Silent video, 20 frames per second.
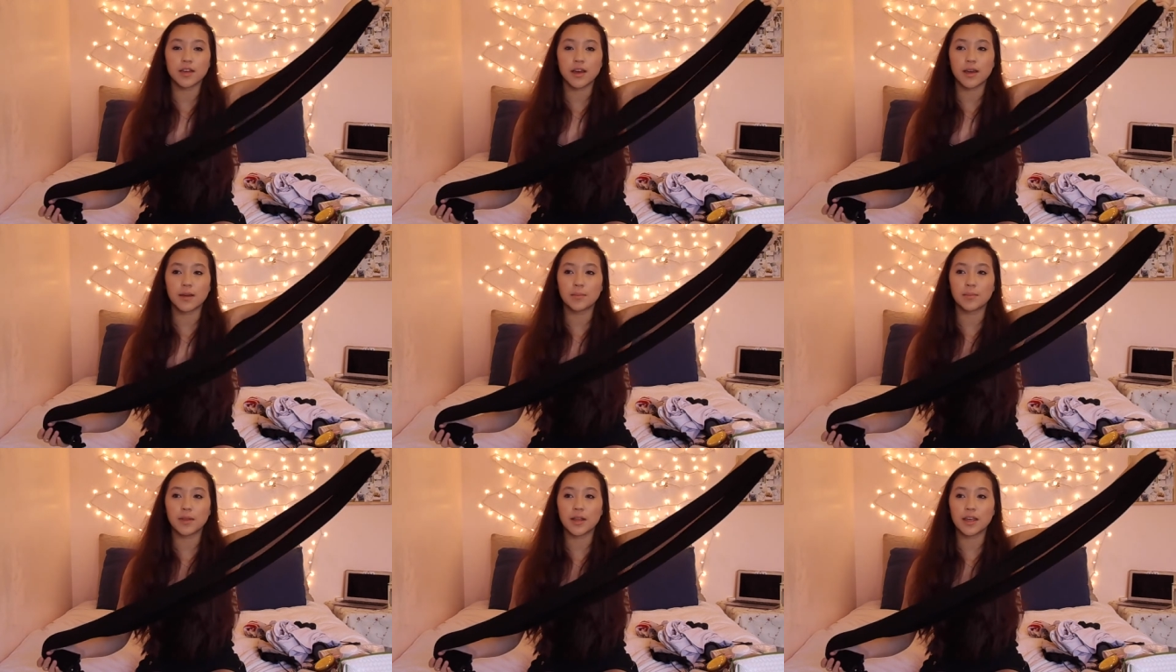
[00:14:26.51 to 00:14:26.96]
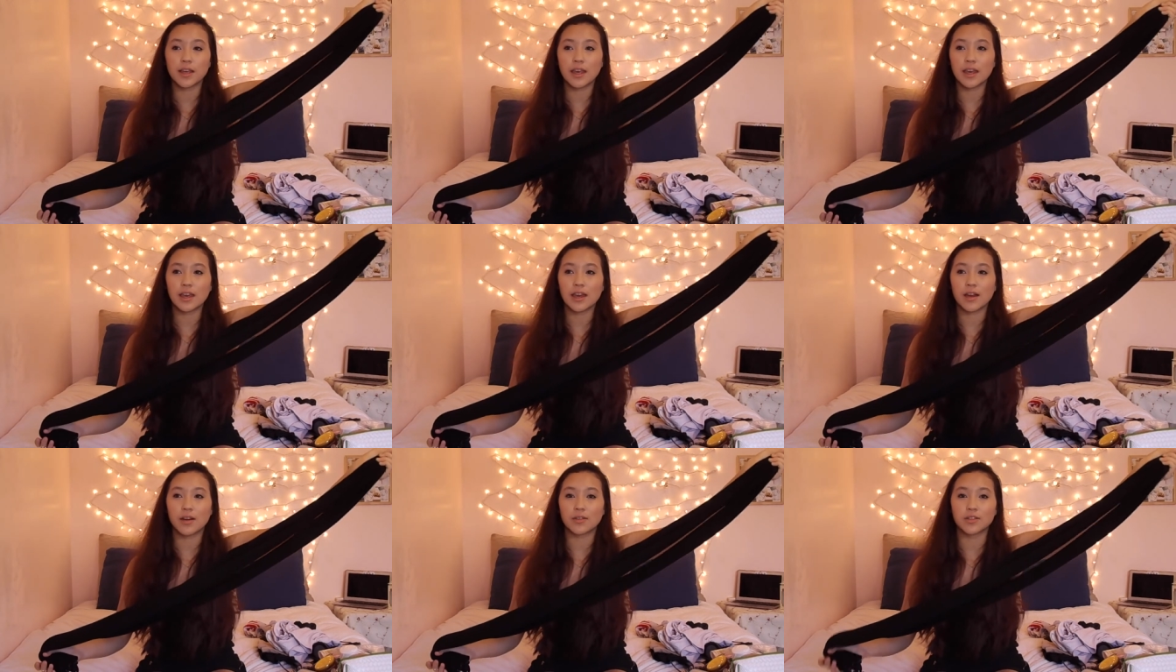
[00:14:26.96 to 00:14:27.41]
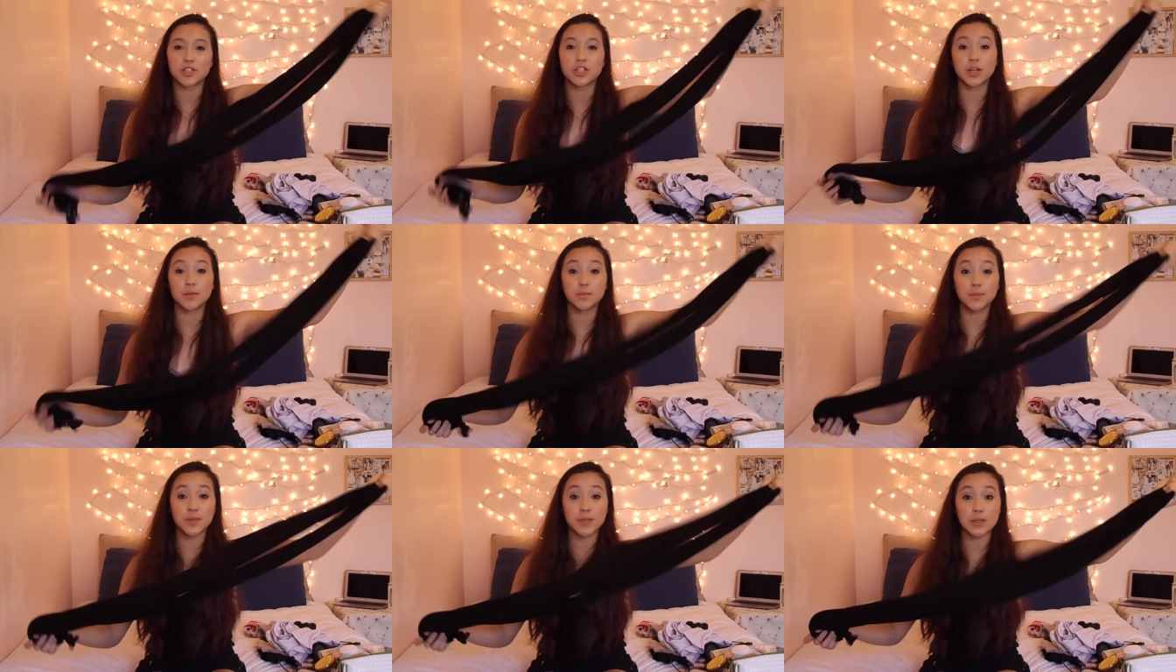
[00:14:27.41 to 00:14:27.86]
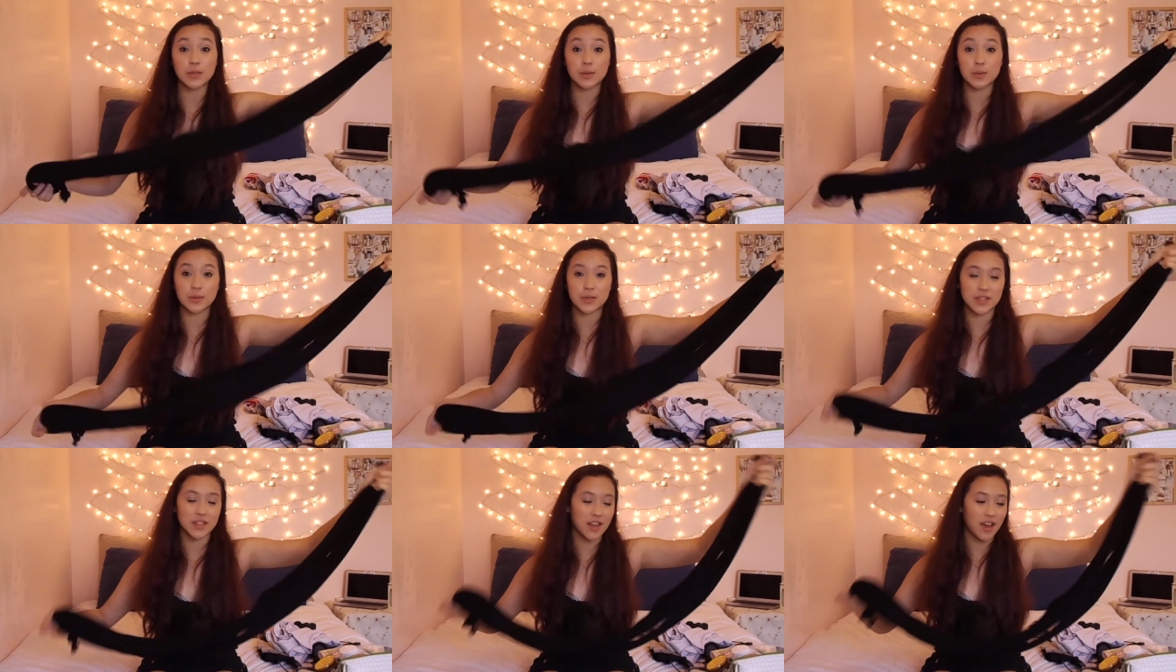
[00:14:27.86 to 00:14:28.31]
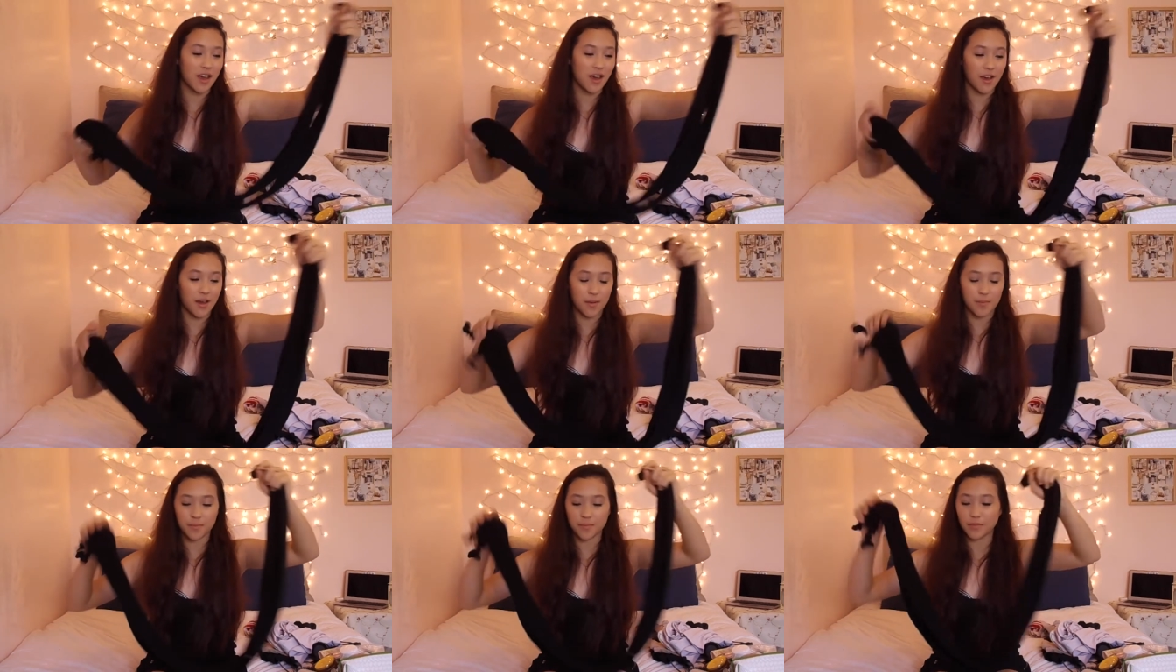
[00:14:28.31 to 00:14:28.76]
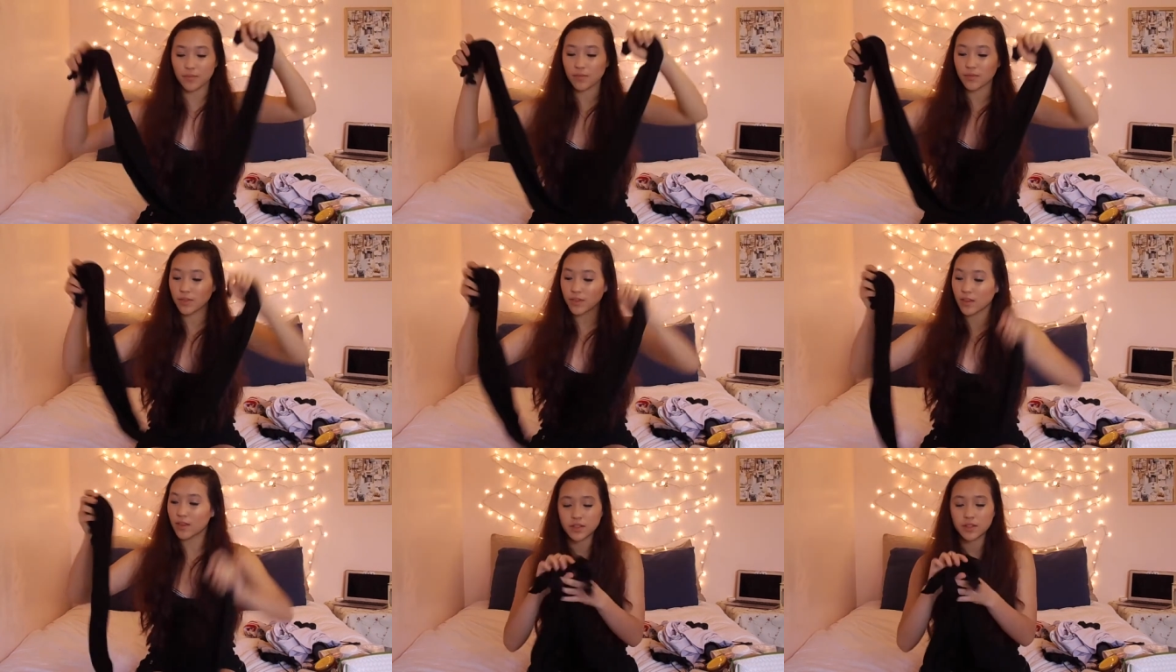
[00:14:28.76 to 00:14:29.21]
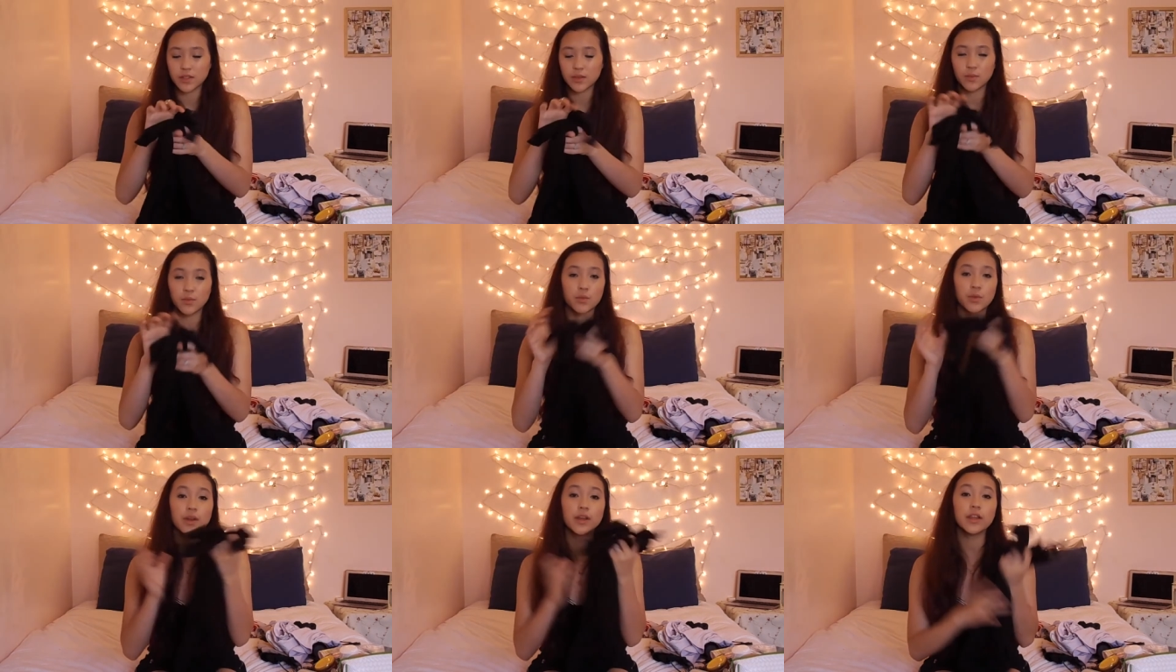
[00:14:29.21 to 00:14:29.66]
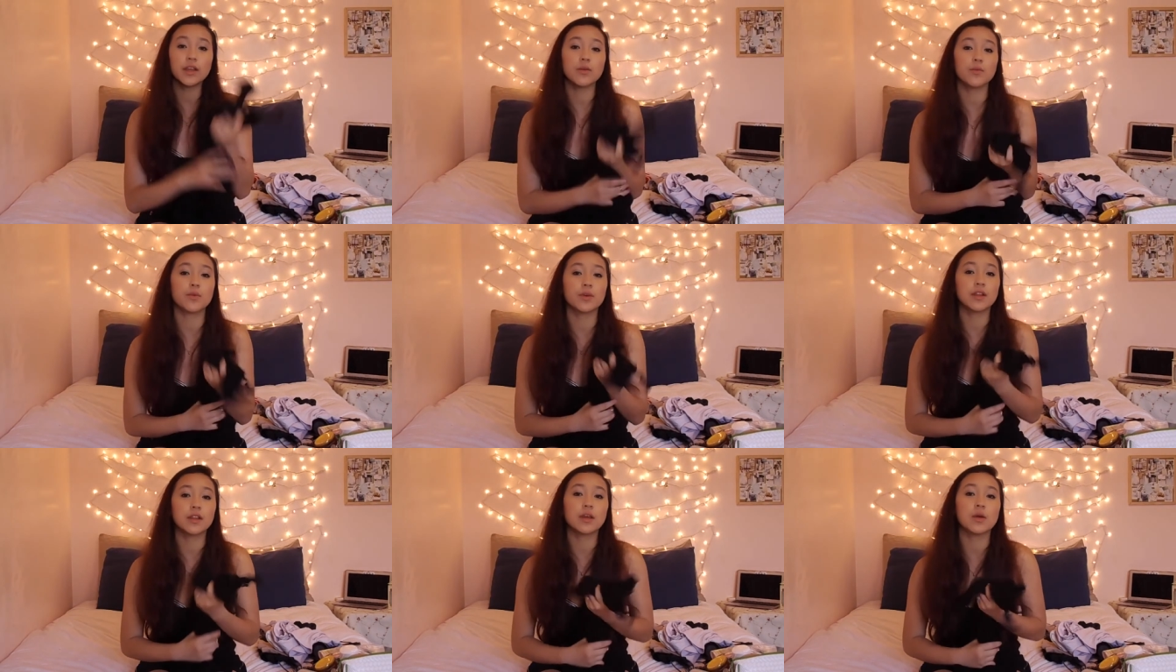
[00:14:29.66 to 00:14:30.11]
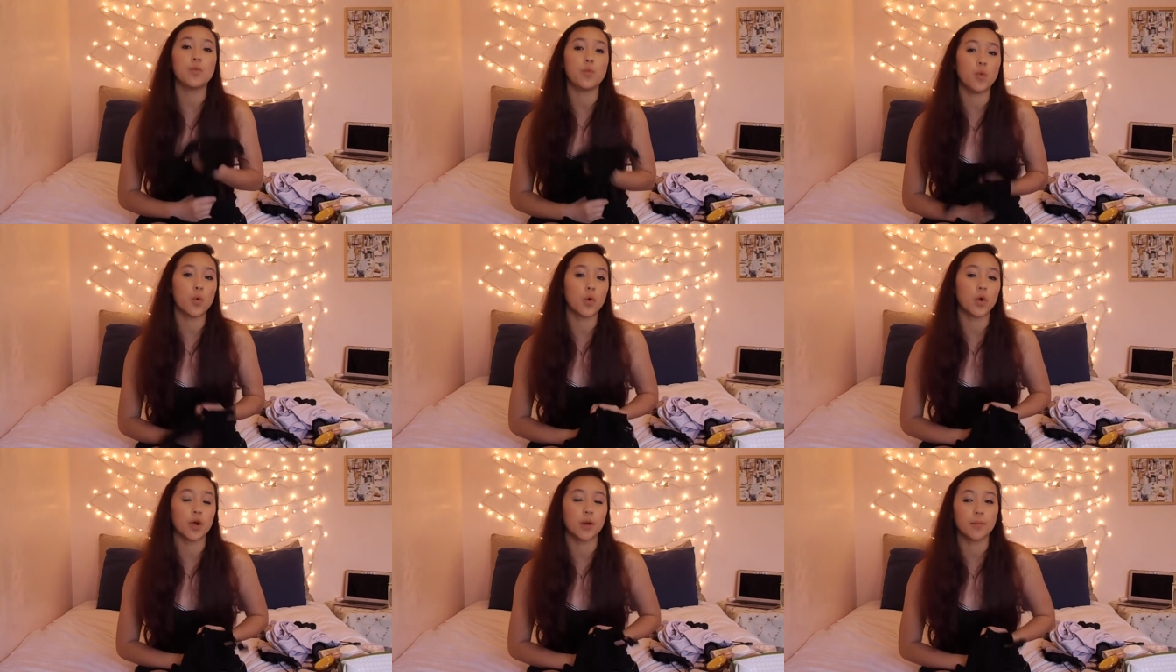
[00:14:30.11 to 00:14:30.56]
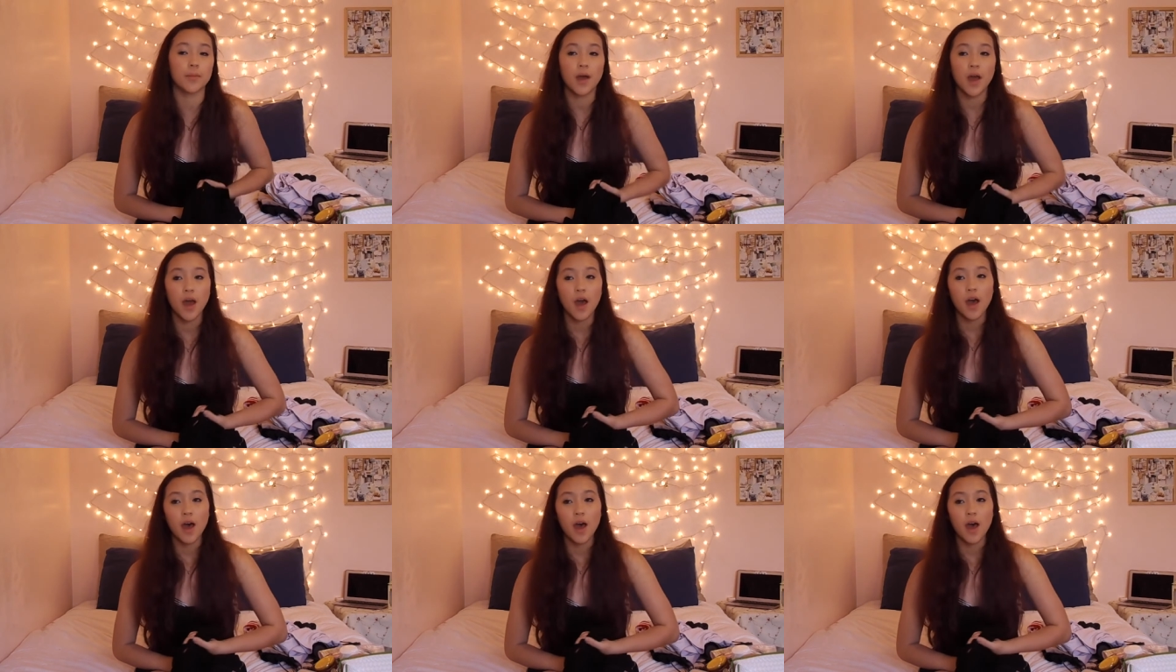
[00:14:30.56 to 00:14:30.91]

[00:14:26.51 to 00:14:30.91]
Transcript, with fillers: I'm blanking out. Jumpsuit. Um, really really warm.